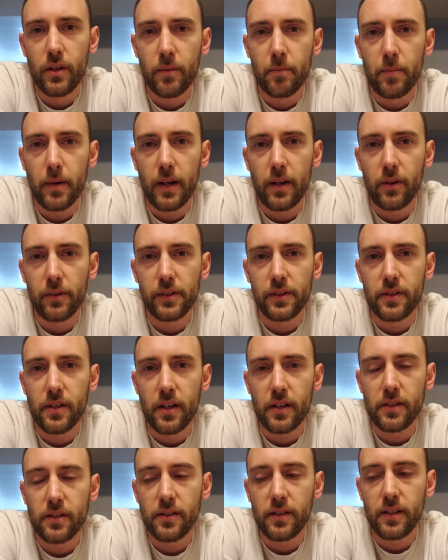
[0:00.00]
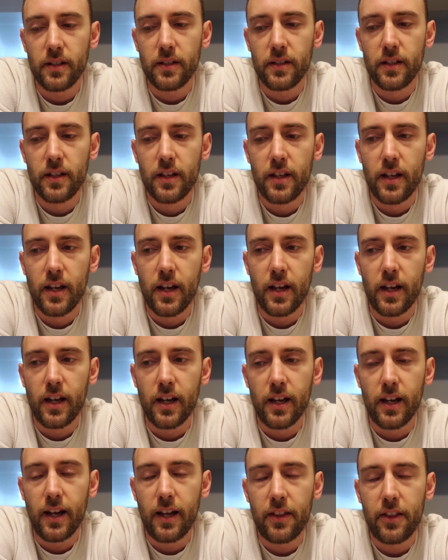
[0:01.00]
by Aldous Huxley.
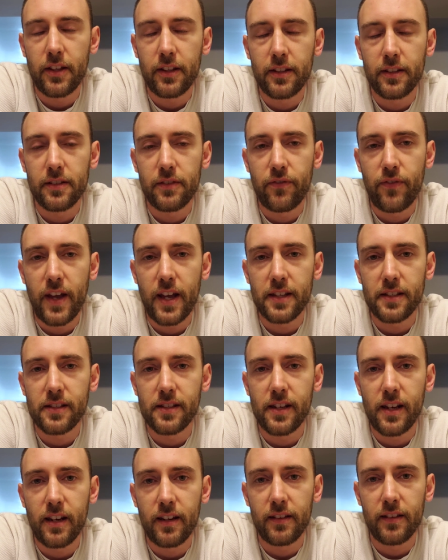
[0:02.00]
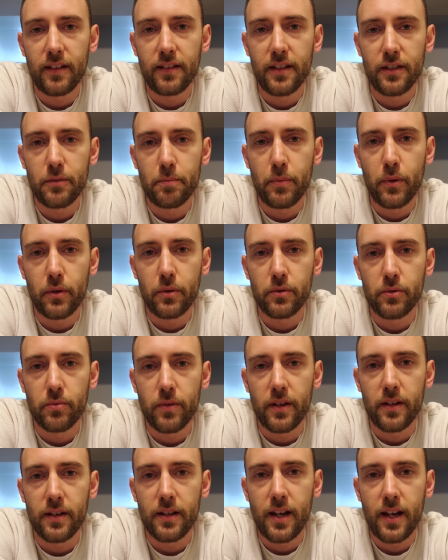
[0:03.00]
Uh, I think it's fascinating that this book was
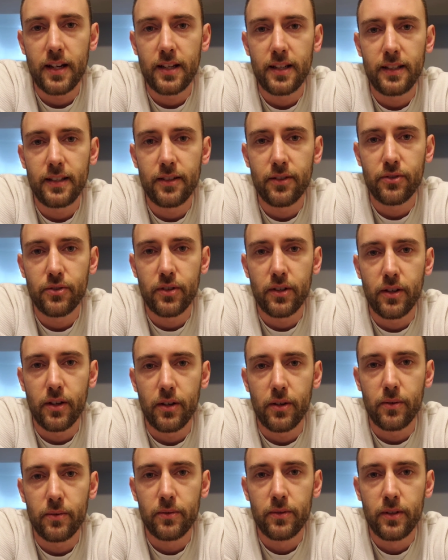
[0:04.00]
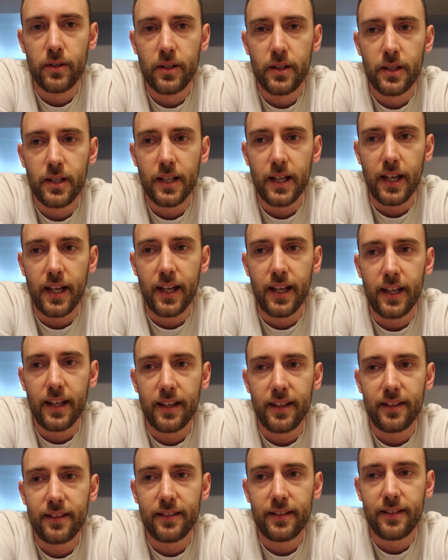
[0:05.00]
written 90 years ago,
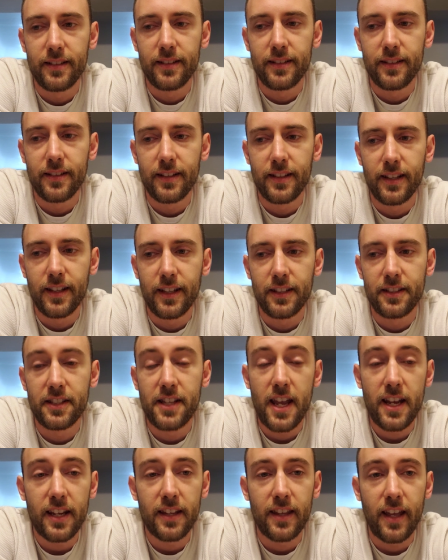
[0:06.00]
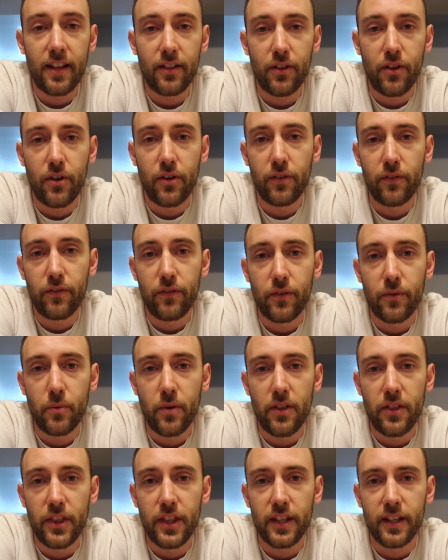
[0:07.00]
and it's taken that long, for
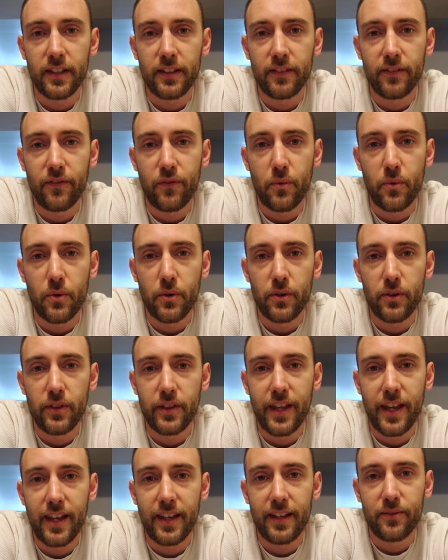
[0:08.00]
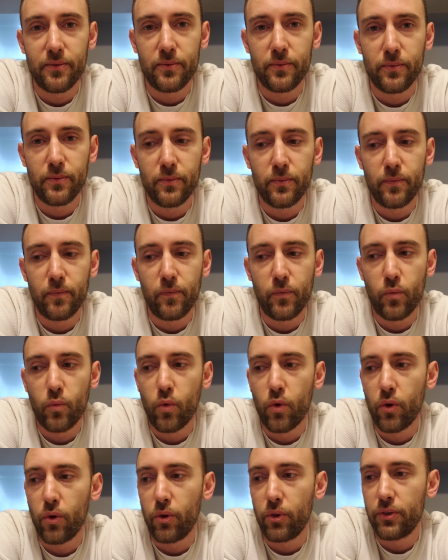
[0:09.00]
one thing, for that
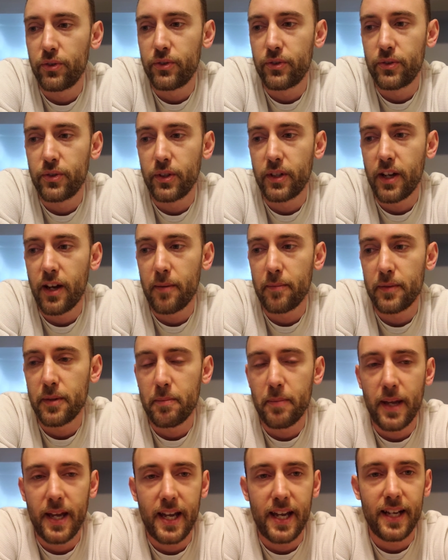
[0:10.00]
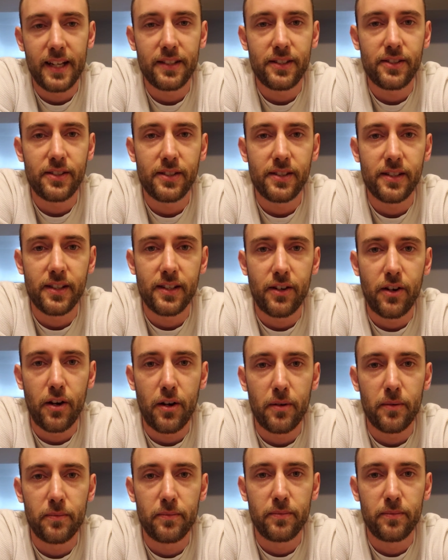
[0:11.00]
world to come to pass in
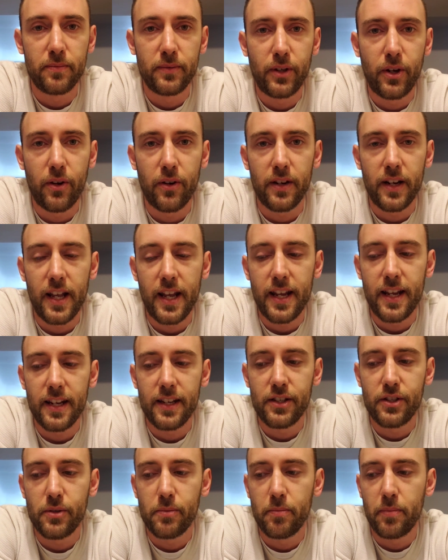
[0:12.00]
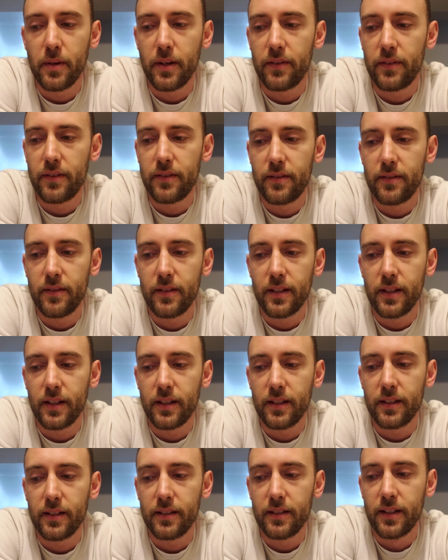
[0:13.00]
our current age, but
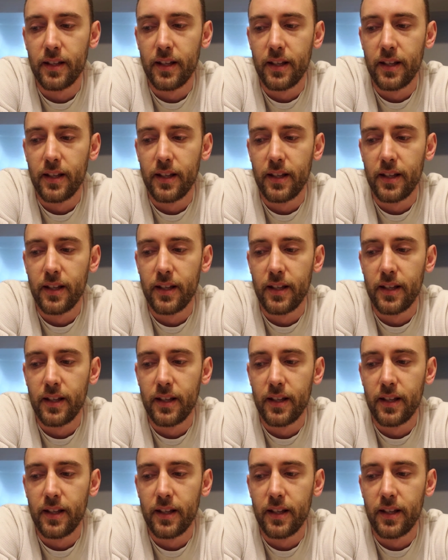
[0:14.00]
uh,